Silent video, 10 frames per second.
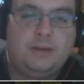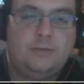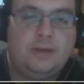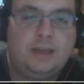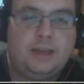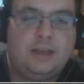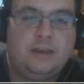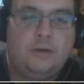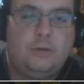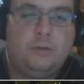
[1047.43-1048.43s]
but he didn't
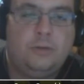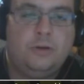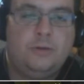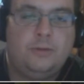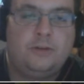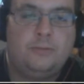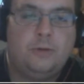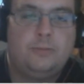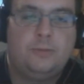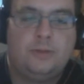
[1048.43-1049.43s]
really know
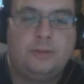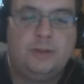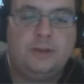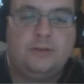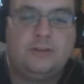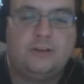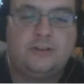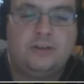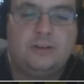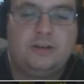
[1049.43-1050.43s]
which world to put them in,
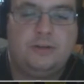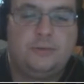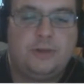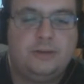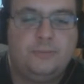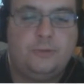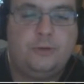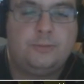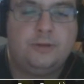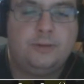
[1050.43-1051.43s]
so he just did a
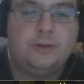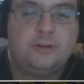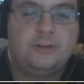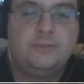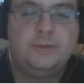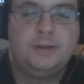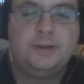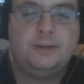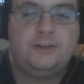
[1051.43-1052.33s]
random world, pretty much.